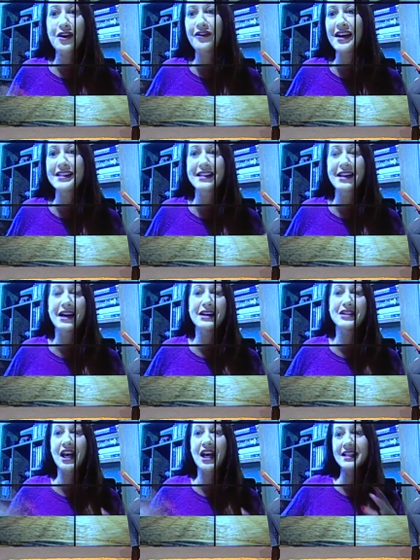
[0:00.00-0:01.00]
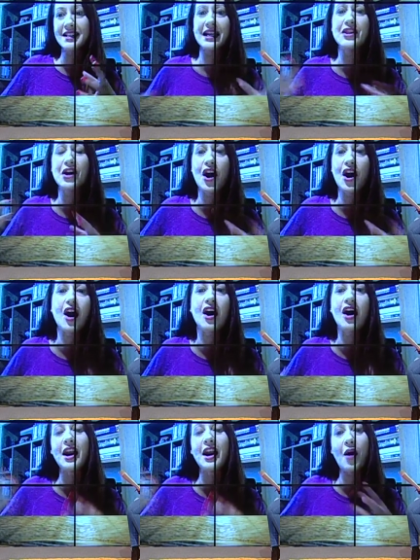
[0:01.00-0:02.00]
uh, chatting in the car on our
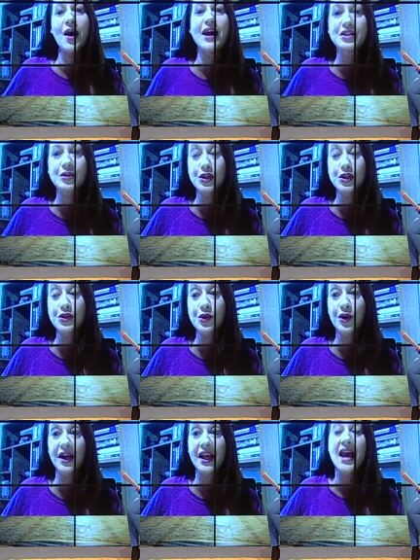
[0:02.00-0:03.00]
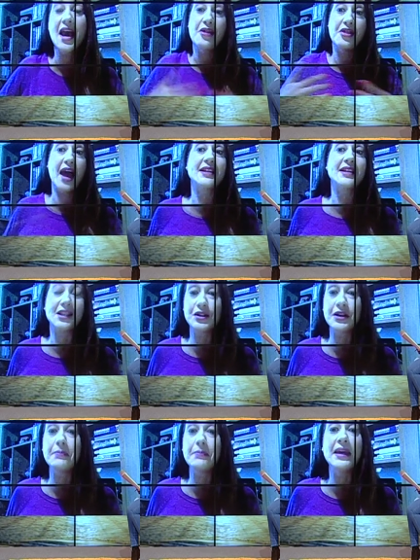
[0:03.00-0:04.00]
way to the story. That had to immediately
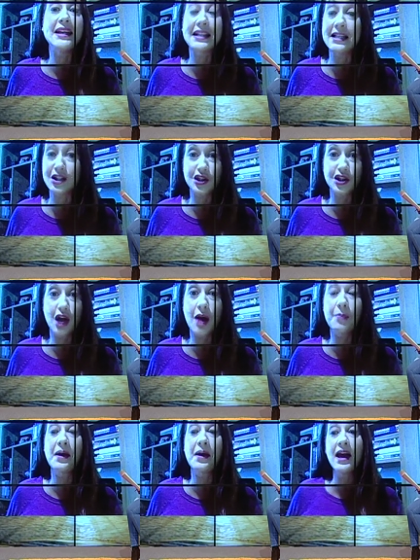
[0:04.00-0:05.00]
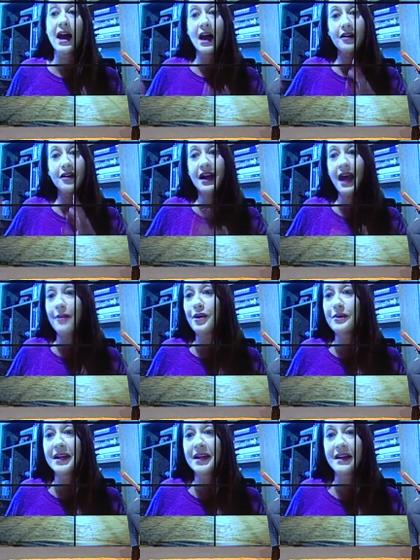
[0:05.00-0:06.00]
up uh, the cameraman uh,
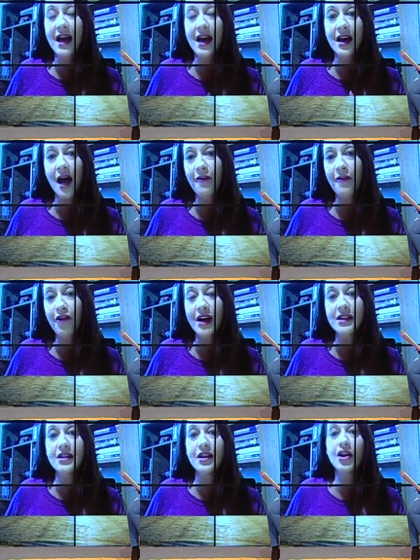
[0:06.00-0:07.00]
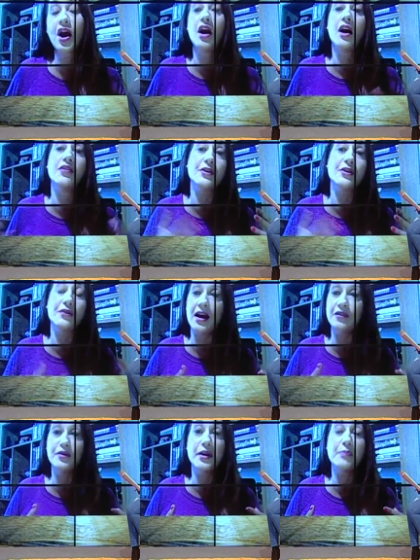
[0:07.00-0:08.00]
up front of the car, and, the, and
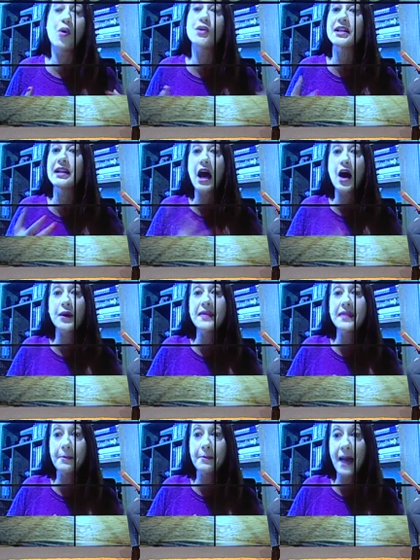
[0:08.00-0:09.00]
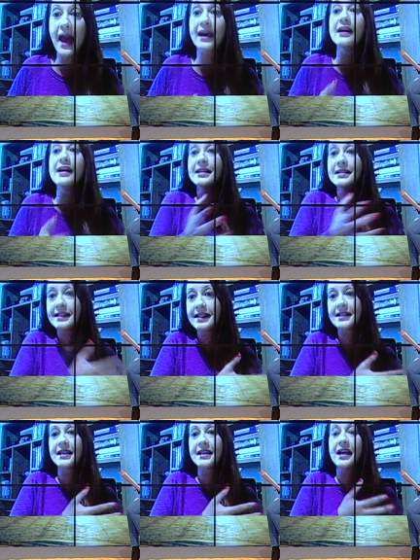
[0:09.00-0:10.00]
Porter now in the back, sitting in
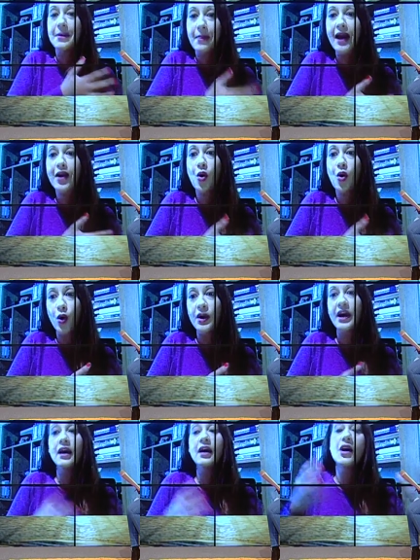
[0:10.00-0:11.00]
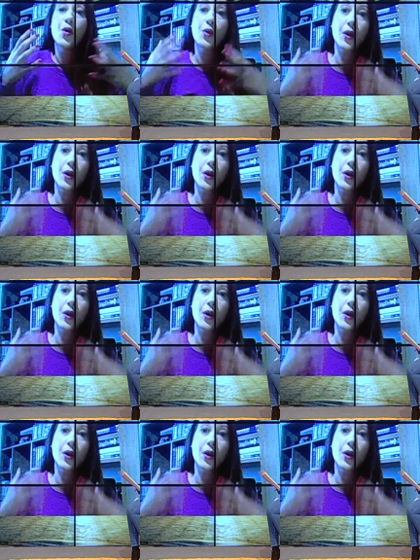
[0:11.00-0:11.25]
the back corner. We wear